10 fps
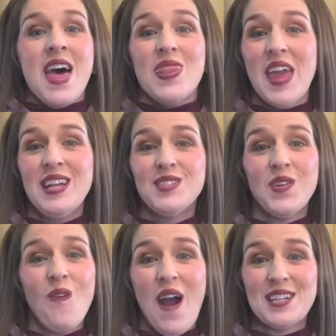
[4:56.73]
Thanks
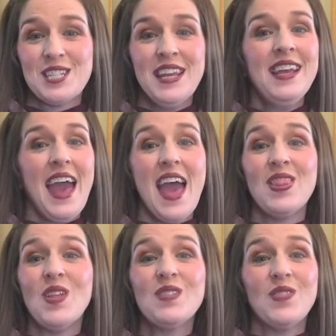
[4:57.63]
for watching,
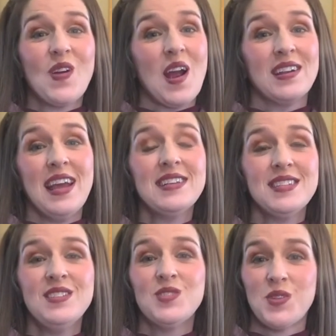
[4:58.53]
and look for our next
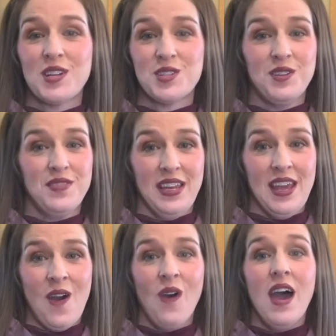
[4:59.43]
instructional
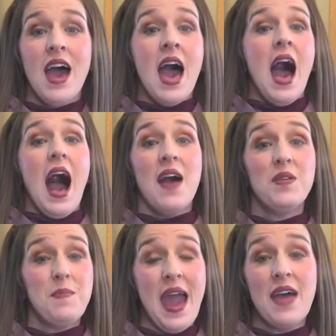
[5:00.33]
video on the
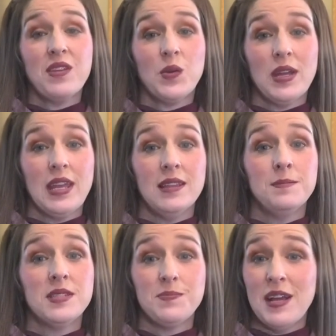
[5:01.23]
PATH curriculum
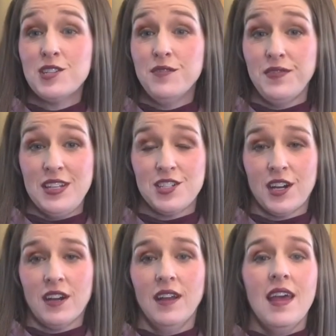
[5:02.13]
special
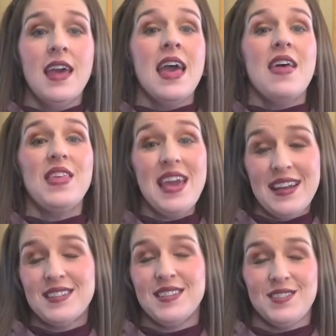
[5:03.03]
feature, the exit